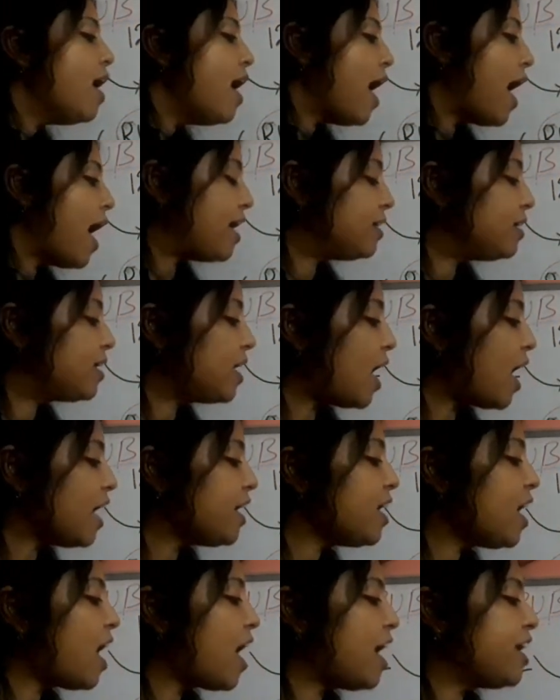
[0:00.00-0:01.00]
and
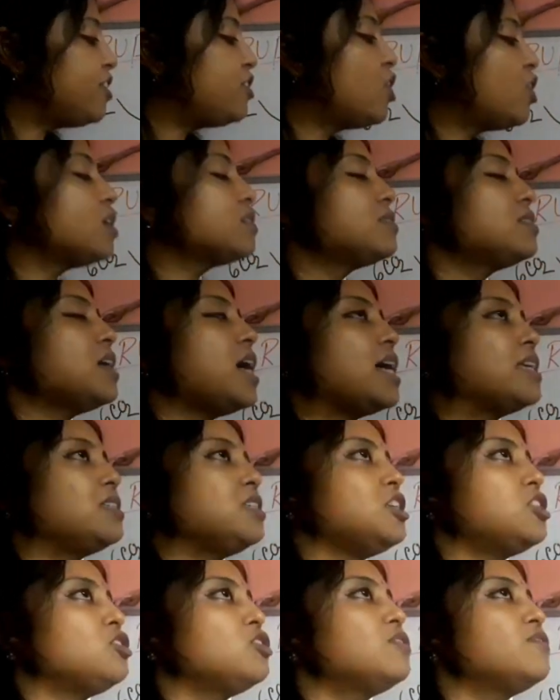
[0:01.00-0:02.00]

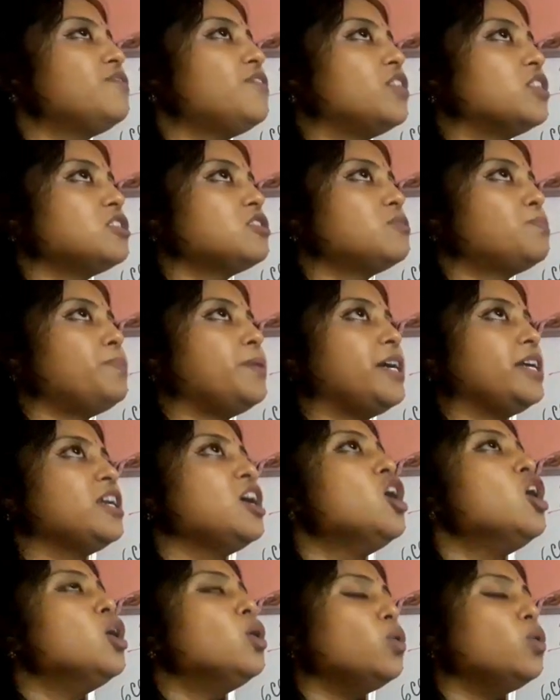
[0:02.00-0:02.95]
dihydroxyacetone phosphate